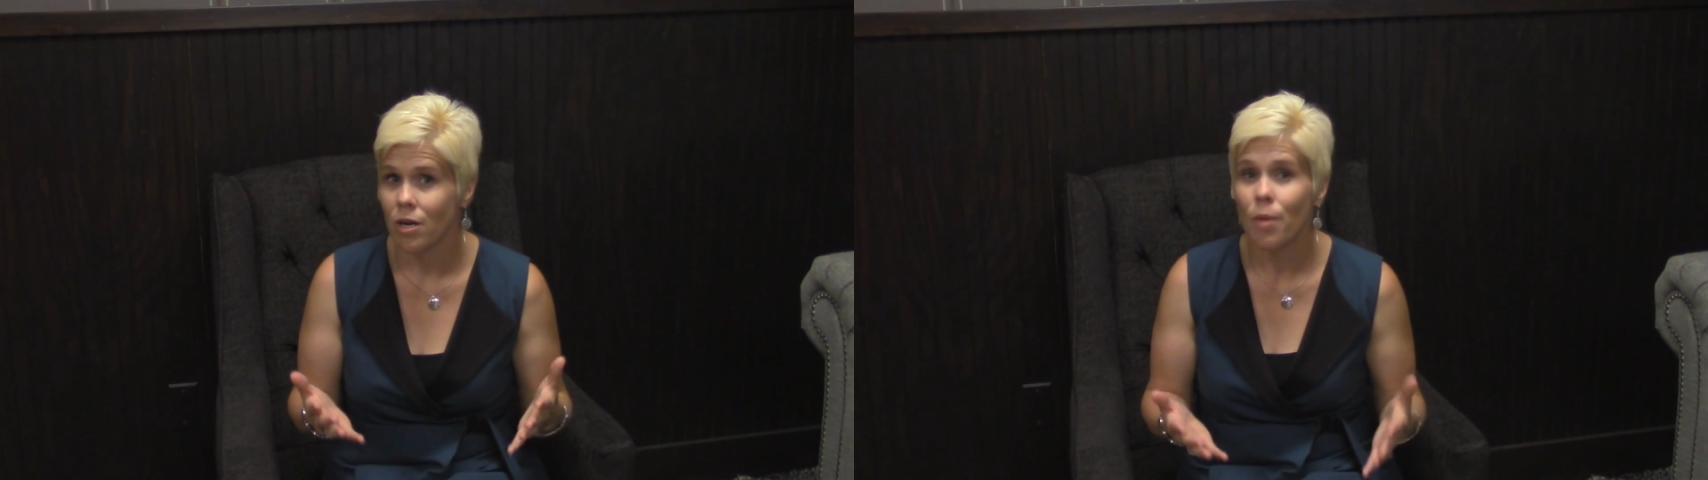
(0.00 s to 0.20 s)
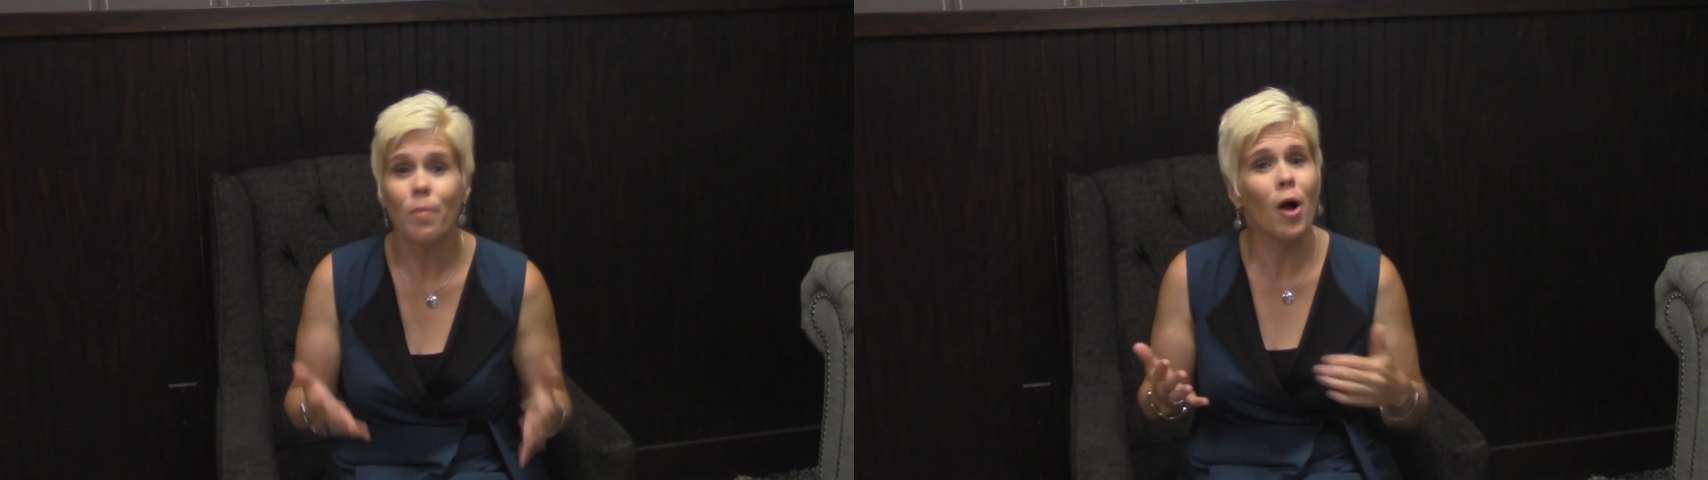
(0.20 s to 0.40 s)

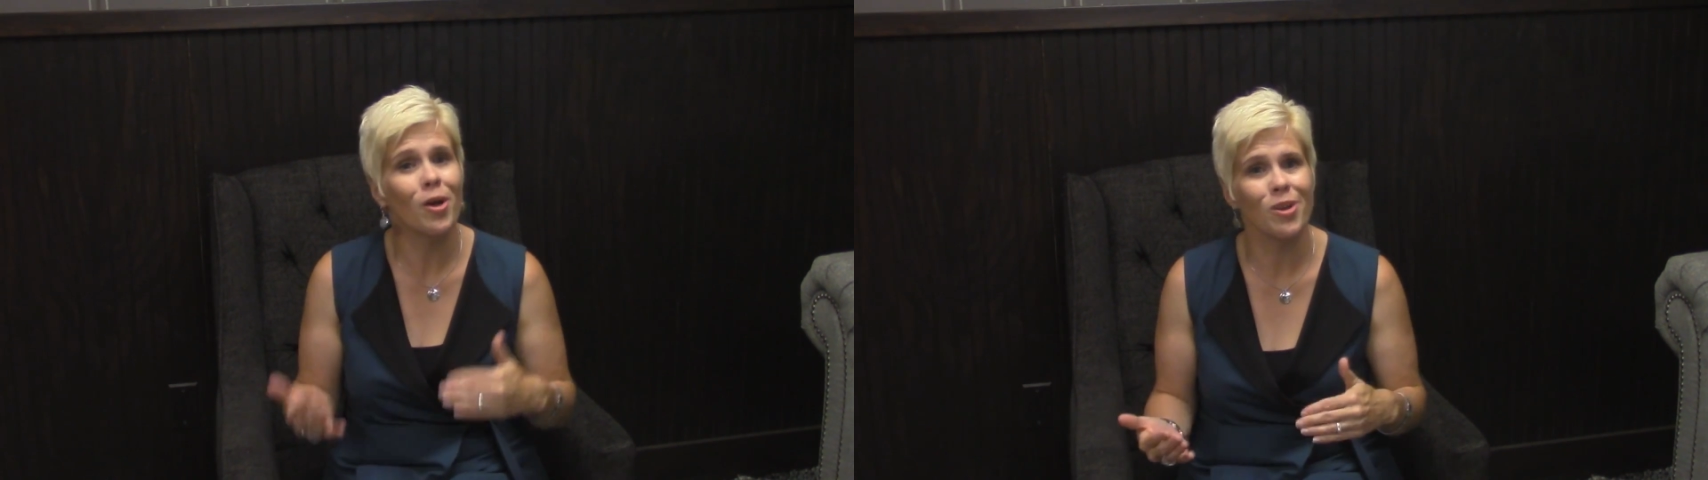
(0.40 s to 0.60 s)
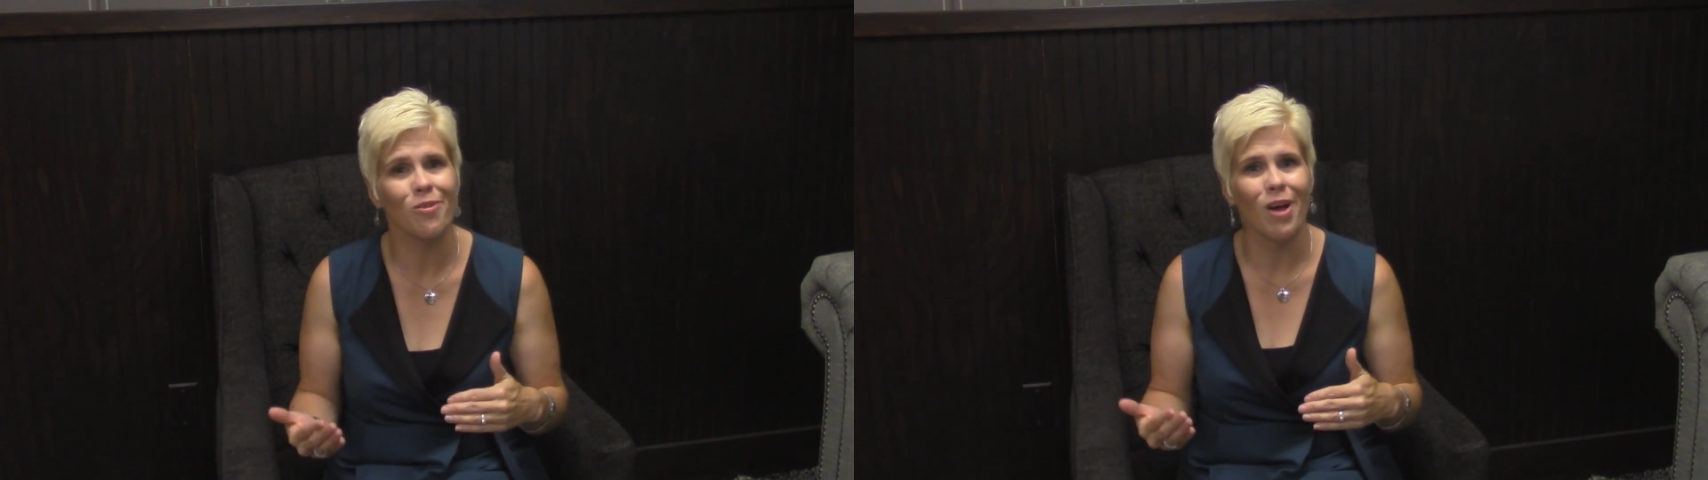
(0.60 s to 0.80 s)

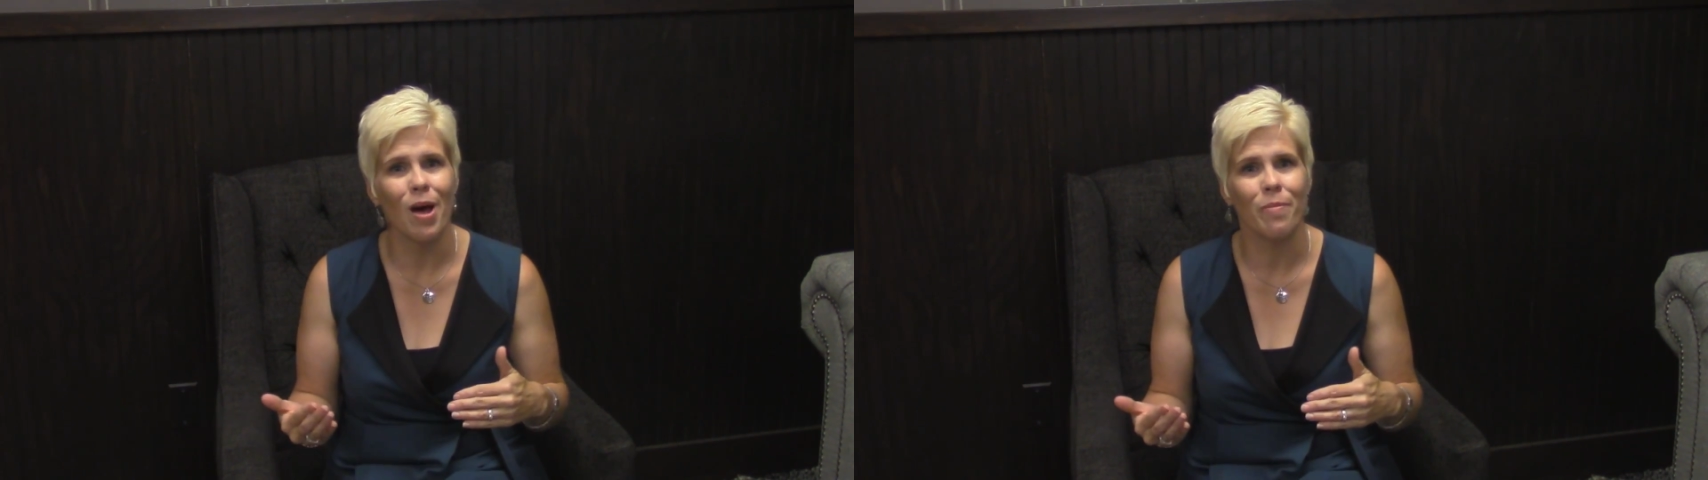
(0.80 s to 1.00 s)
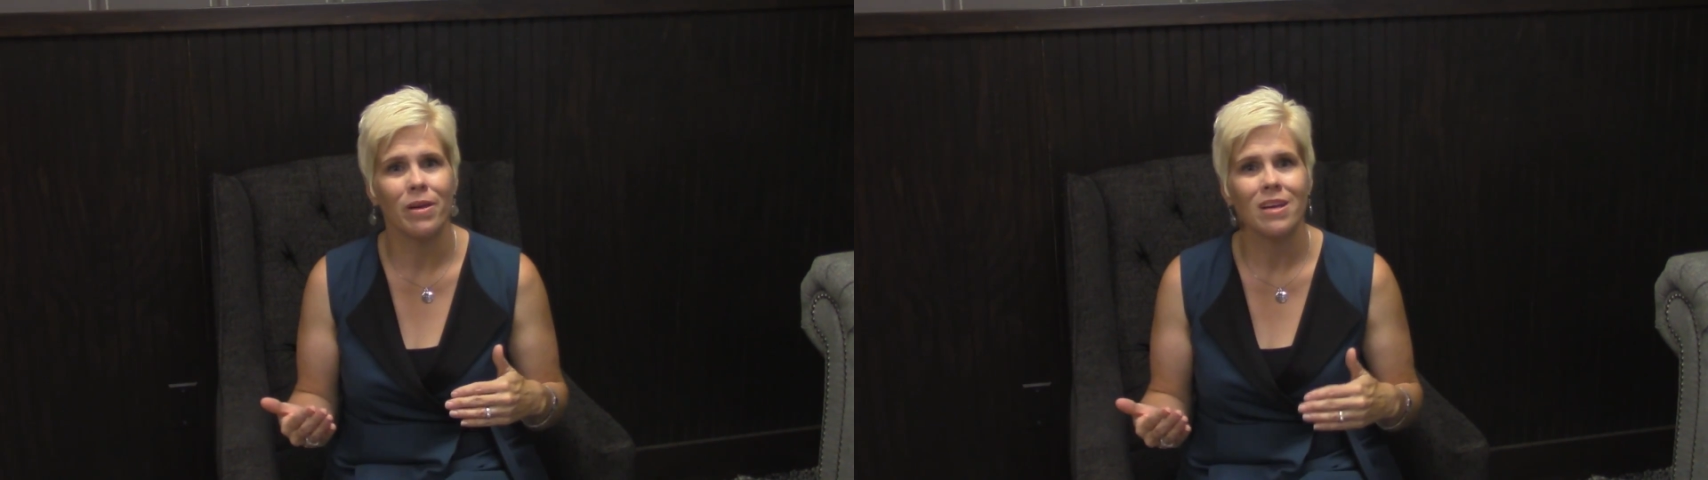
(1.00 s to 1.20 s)
partner up.